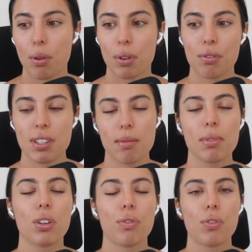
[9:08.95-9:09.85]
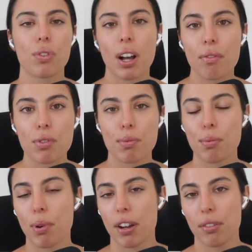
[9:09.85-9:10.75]
whether it's something you feel comfortable
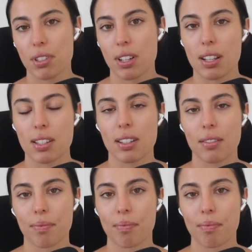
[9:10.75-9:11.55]
prioritizing.